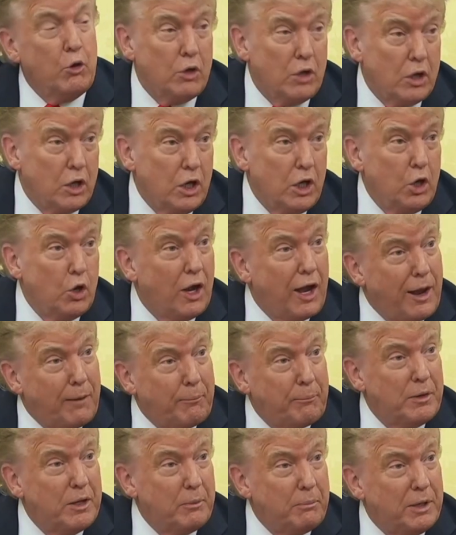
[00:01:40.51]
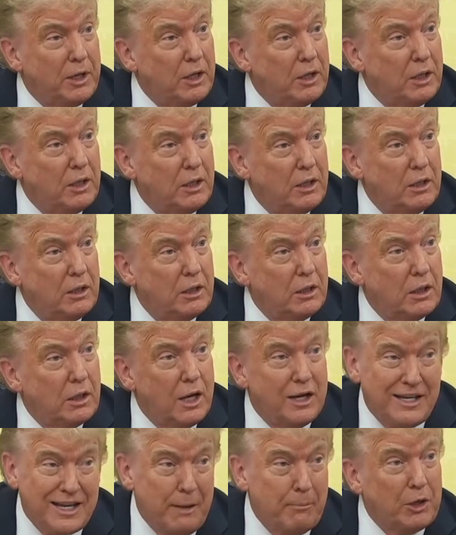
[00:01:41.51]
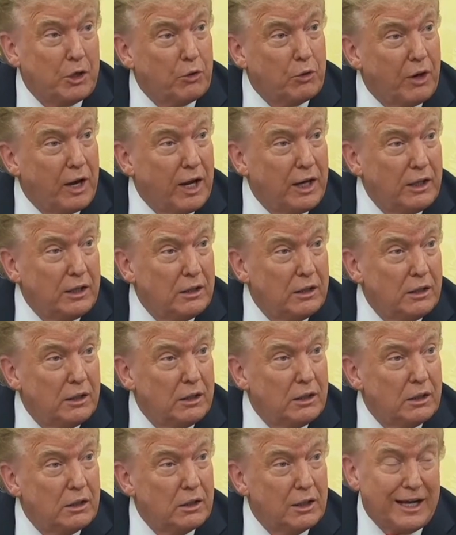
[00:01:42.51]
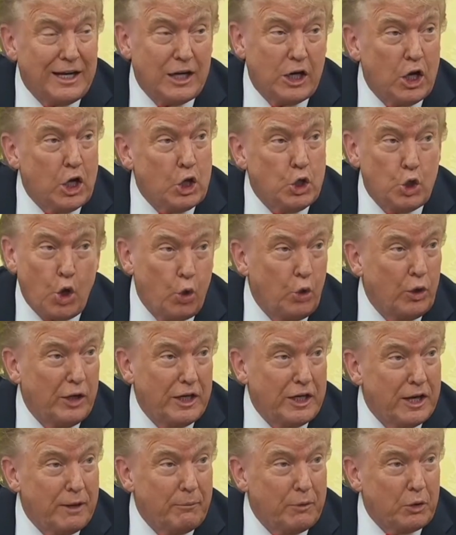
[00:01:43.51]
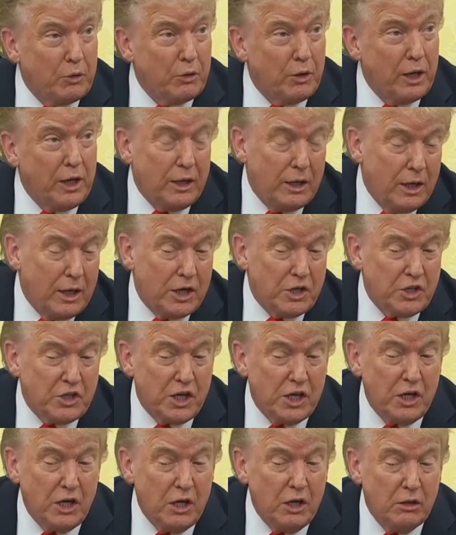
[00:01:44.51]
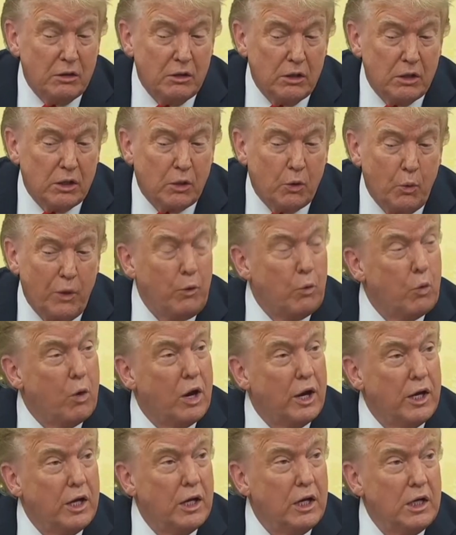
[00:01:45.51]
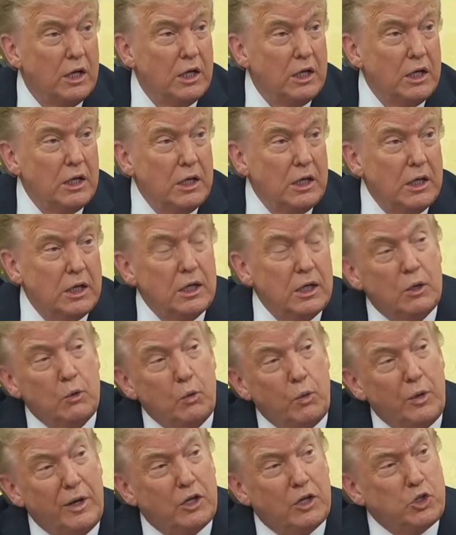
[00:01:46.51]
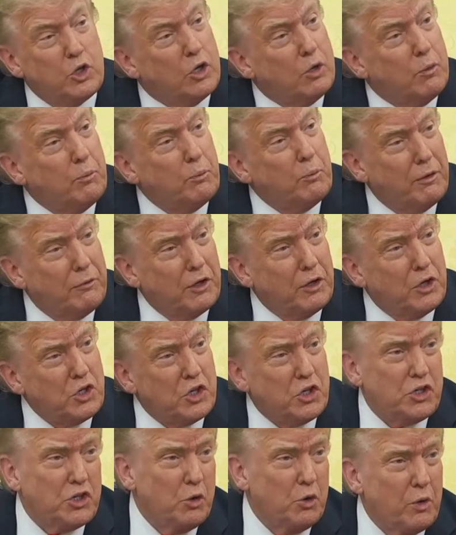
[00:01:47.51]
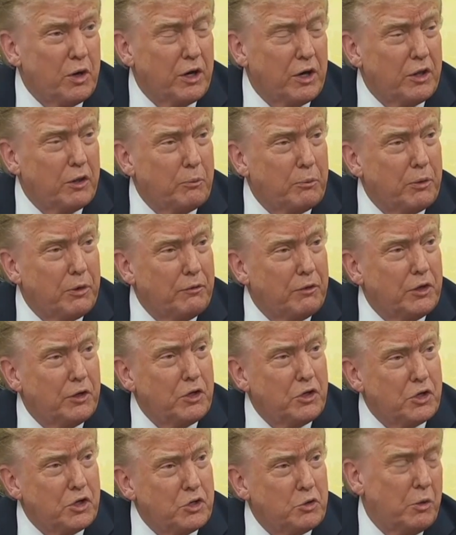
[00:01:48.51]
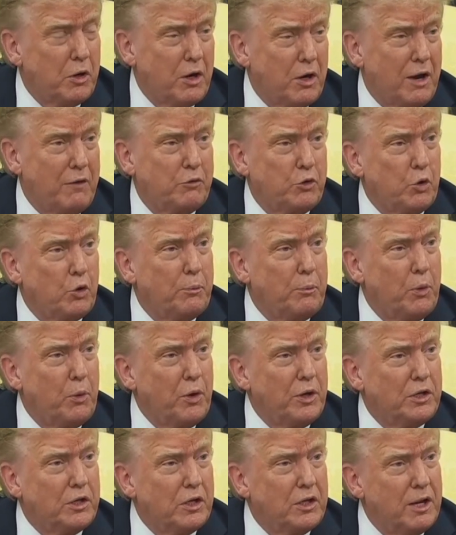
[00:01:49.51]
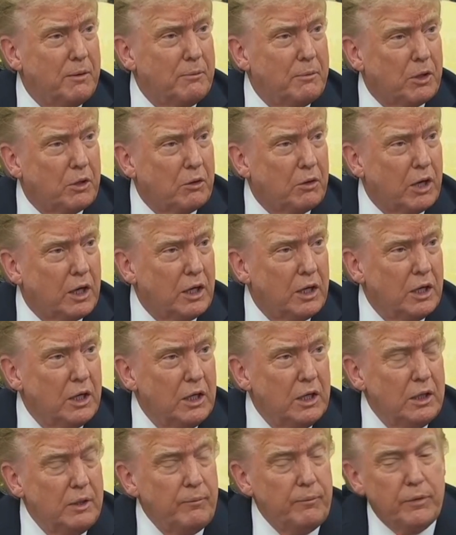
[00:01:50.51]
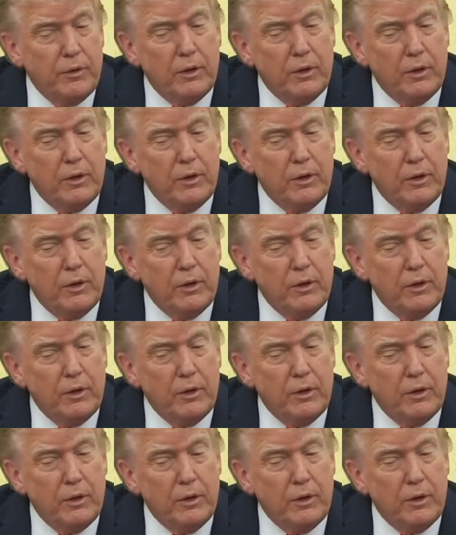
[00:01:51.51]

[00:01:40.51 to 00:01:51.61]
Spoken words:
And he happened to be a Democrat, like totally Democrat. And I say, look, we won. We get certain privileges, and one of the privileges, we don't have to appoint a Democrat.